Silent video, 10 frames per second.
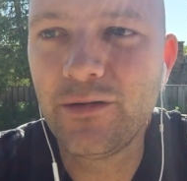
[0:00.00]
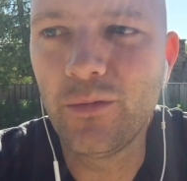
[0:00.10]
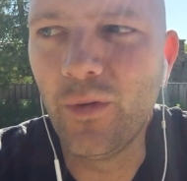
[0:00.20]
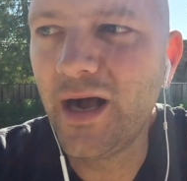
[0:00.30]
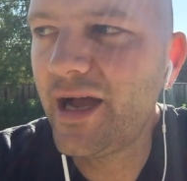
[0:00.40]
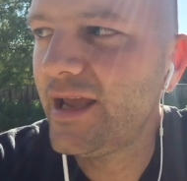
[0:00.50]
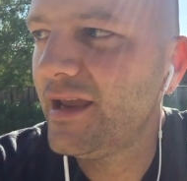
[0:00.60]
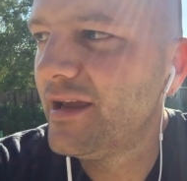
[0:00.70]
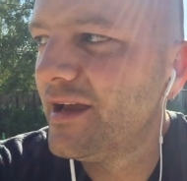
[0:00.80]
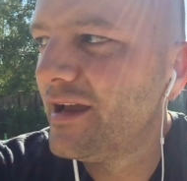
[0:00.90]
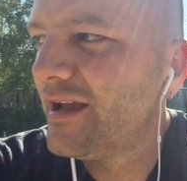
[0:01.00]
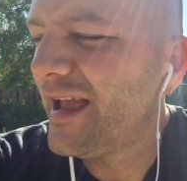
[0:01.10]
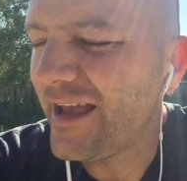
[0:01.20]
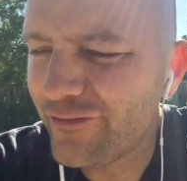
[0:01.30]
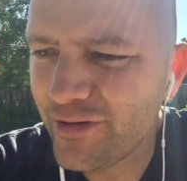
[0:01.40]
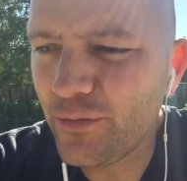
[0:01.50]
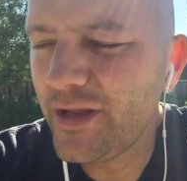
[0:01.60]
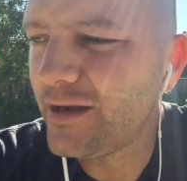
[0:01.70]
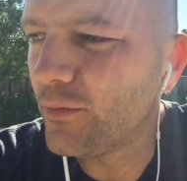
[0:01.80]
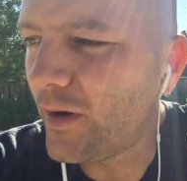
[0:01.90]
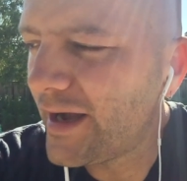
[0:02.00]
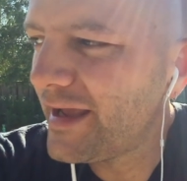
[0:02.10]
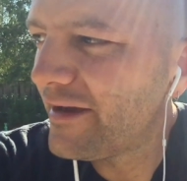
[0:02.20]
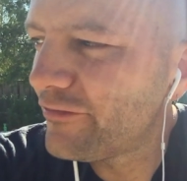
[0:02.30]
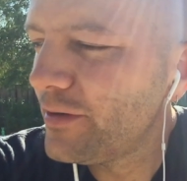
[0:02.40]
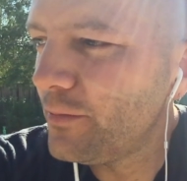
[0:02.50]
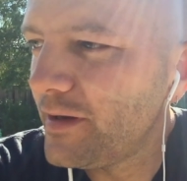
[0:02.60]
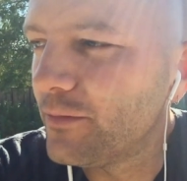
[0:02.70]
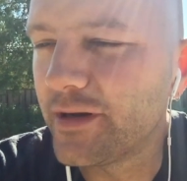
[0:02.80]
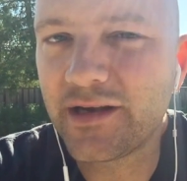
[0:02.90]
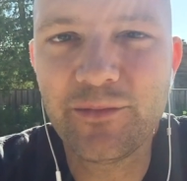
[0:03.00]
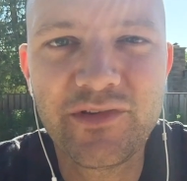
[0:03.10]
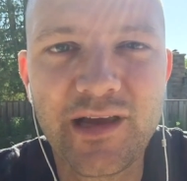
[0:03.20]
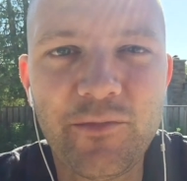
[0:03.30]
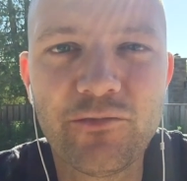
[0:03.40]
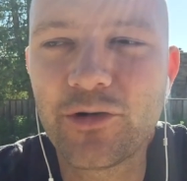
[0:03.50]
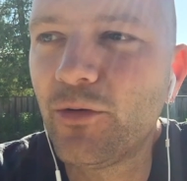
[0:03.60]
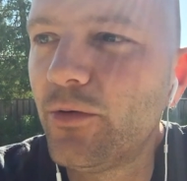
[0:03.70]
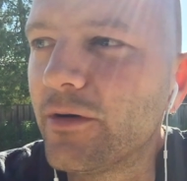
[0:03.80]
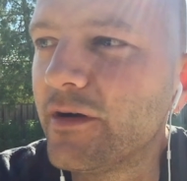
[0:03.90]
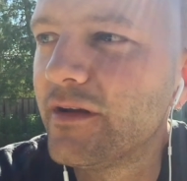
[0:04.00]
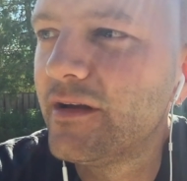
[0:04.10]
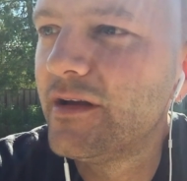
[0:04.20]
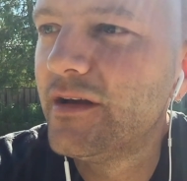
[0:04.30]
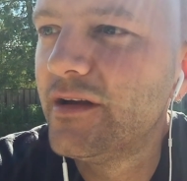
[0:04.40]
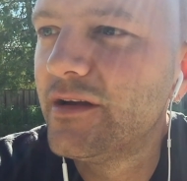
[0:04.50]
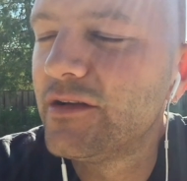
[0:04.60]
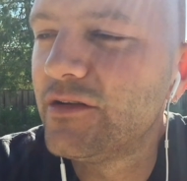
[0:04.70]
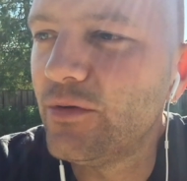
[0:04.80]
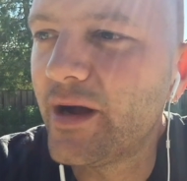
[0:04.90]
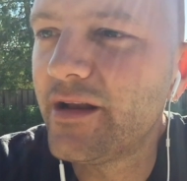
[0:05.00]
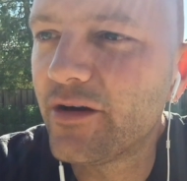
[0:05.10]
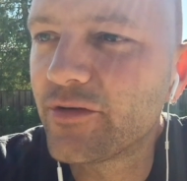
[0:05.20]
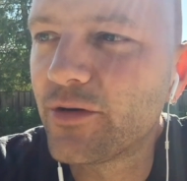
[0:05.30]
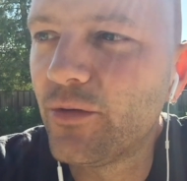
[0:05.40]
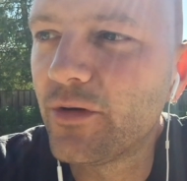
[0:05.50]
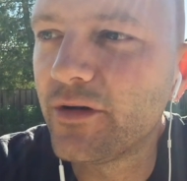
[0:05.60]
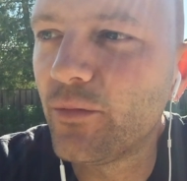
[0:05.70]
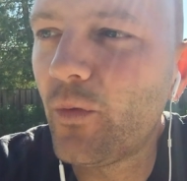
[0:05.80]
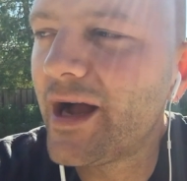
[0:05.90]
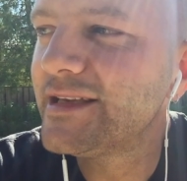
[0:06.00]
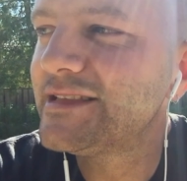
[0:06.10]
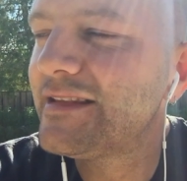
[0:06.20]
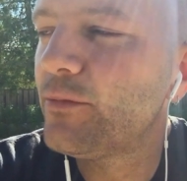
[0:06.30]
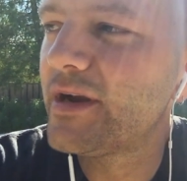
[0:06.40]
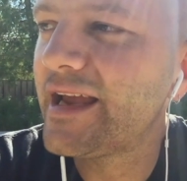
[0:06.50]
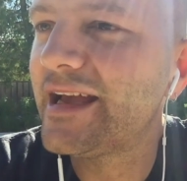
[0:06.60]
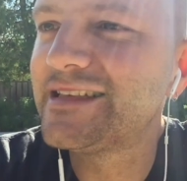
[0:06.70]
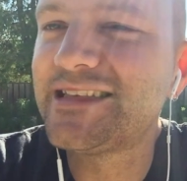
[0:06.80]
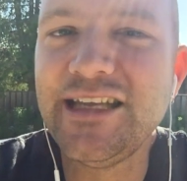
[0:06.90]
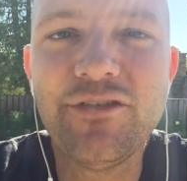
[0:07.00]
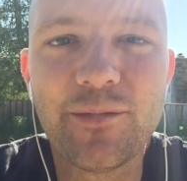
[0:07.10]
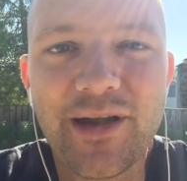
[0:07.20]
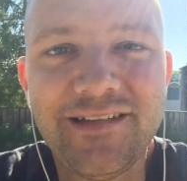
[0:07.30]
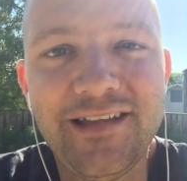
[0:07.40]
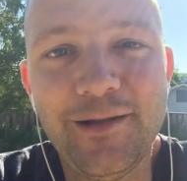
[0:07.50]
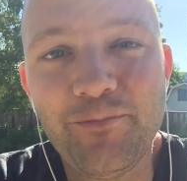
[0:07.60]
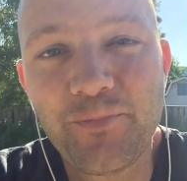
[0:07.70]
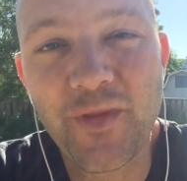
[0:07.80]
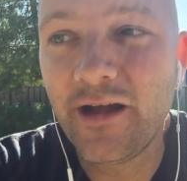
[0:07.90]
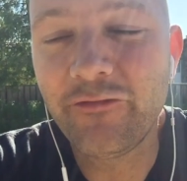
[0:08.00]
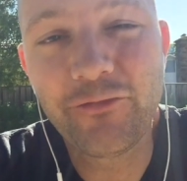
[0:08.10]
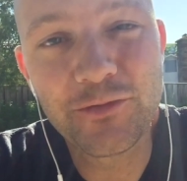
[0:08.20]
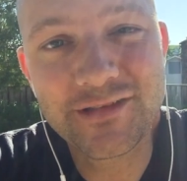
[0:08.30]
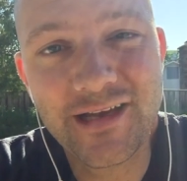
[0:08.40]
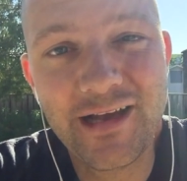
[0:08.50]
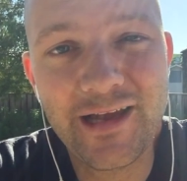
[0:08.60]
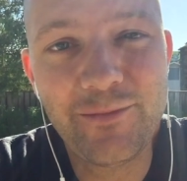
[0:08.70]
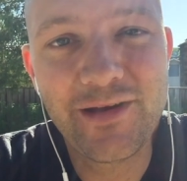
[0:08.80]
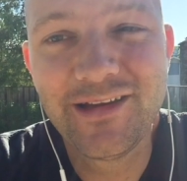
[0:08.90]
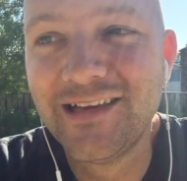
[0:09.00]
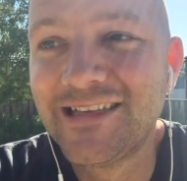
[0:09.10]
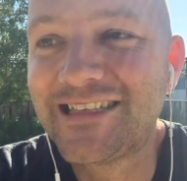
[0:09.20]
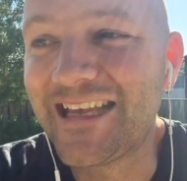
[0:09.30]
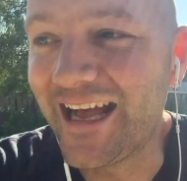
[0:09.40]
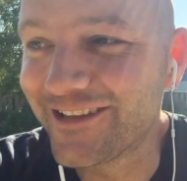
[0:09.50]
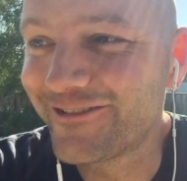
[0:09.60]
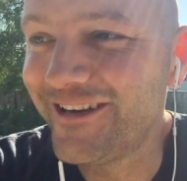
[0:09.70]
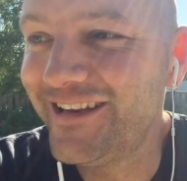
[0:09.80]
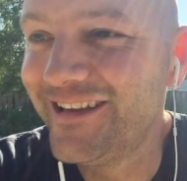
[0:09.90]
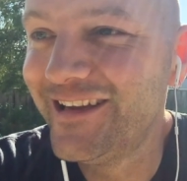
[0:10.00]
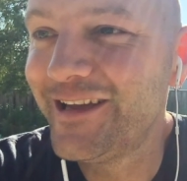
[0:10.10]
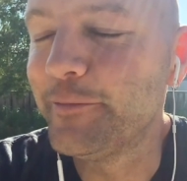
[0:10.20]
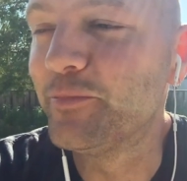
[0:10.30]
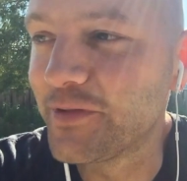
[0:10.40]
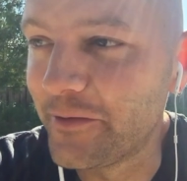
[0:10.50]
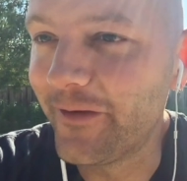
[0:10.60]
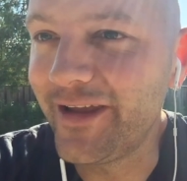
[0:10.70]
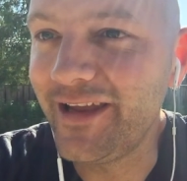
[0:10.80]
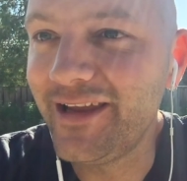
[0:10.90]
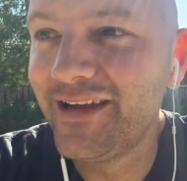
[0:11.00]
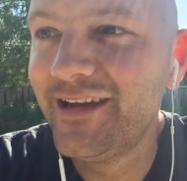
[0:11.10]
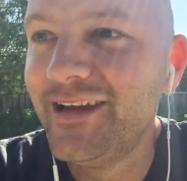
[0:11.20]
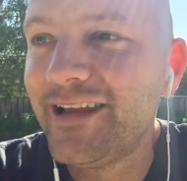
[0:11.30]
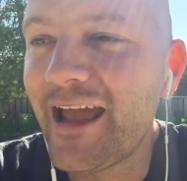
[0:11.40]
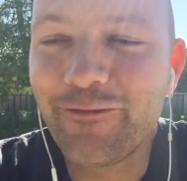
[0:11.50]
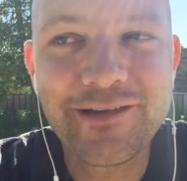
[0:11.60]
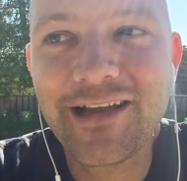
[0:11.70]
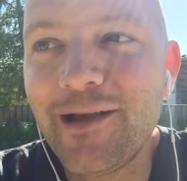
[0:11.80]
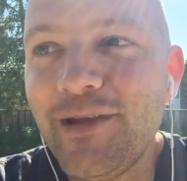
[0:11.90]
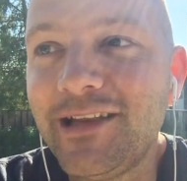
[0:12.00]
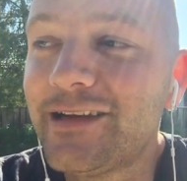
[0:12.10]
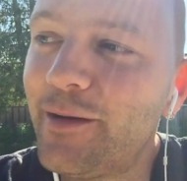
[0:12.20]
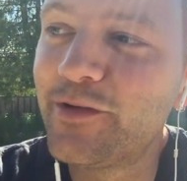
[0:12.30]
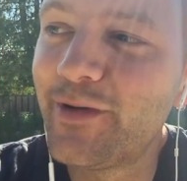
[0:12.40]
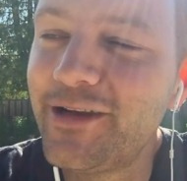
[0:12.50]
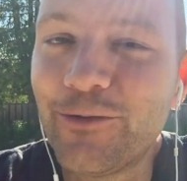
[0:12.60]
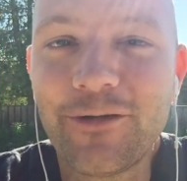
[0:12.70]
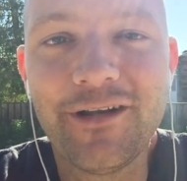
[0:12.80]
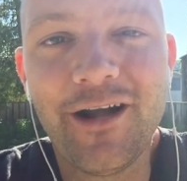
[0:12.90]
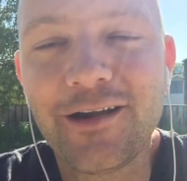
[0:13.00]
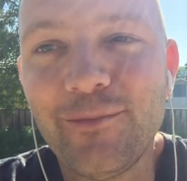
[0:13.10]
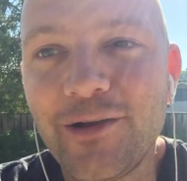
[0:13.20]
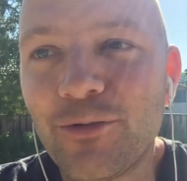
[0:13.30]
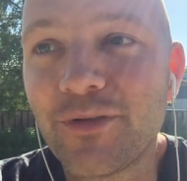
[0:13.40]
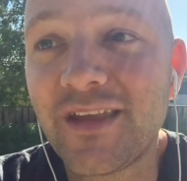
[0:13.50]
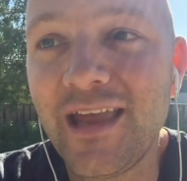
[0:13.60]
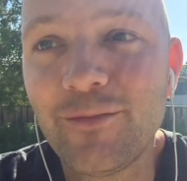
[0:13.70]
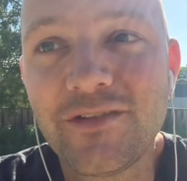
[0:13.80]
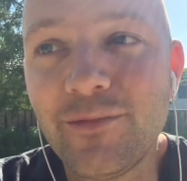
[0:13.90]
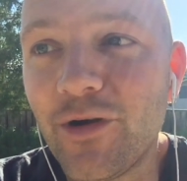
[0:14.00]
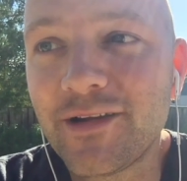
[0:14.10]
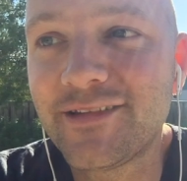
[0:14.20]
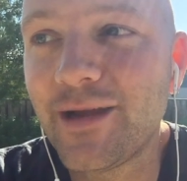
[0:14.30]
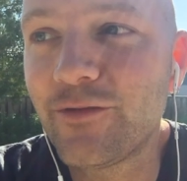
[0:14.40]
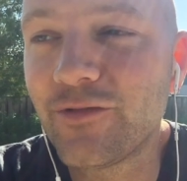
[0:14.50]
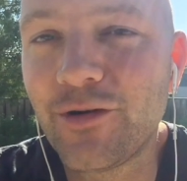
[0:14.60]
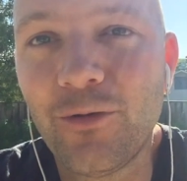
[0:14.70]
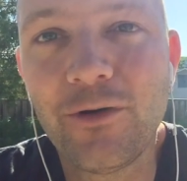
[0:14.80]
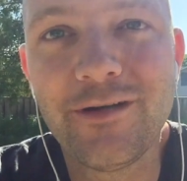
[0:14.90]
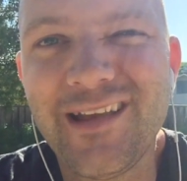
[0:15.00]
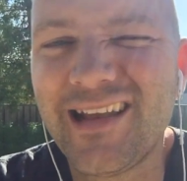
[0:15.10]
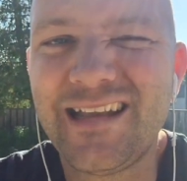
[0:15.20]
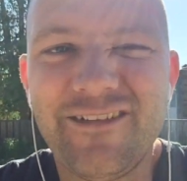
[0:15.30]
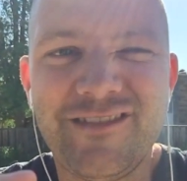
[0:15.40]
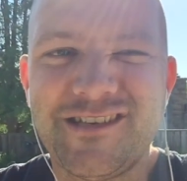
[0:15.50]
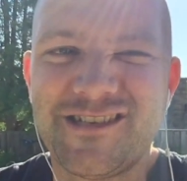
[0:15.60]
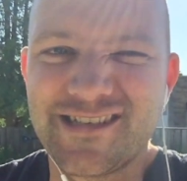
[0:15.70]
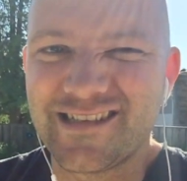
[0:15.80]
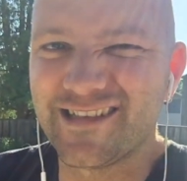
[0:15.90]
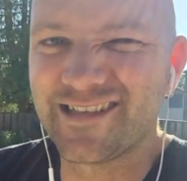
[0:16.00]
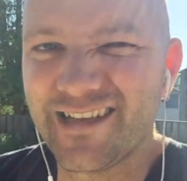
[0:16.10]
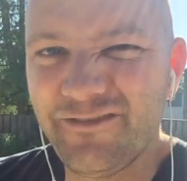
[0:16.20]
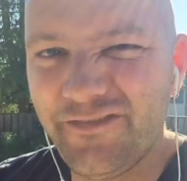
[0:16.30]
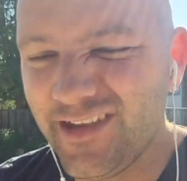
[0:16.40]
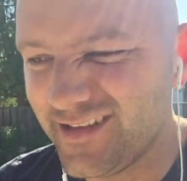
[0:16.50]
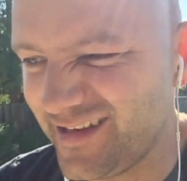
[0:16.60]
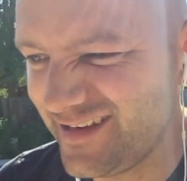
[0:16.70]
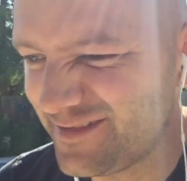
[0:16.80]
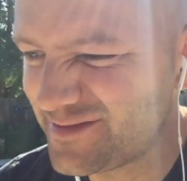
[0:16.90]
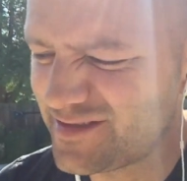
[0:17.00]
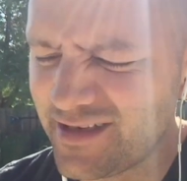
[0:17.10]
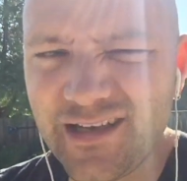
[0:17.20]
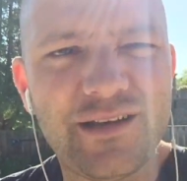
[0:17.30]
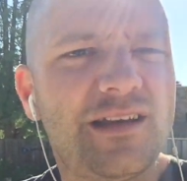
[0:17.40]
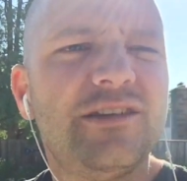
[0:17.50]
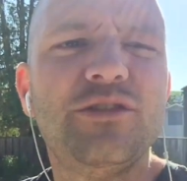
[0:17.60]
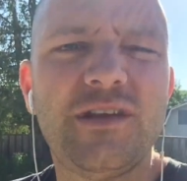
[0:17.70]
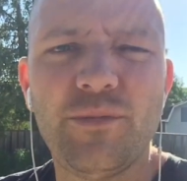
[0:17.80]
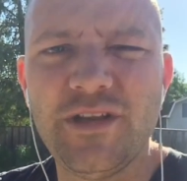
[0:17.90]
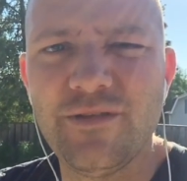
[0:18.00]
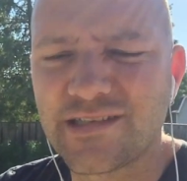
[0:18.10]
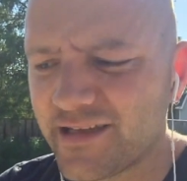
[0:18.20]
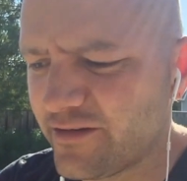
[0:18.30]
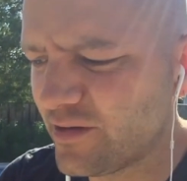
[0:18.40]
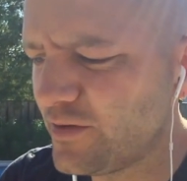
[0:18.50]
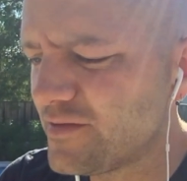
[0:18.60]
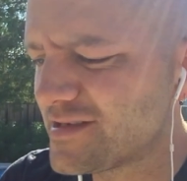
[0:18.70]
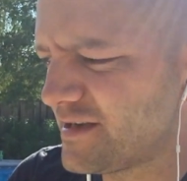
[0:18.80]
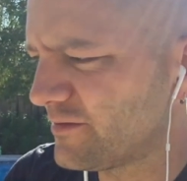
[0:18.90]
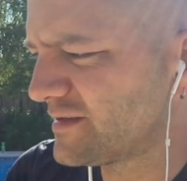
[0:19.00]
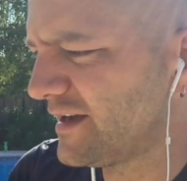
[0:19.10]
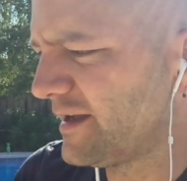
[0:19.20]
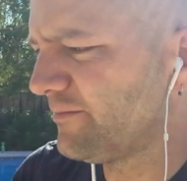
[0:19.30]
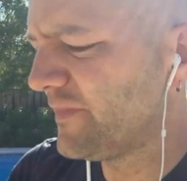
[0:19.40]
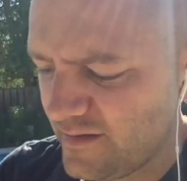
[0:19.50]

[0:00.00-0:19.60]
Why every week? Why every week when it comes time to record, do I not record? Why is it that when I had Steve on my team, a full time salaried employee every time he'd come to my door and knock on my door with a camera and say, Mark, it's time to record. And I'd have this just this like feeling and I'm just like, can, dude, can we do this later? Can we do this another time?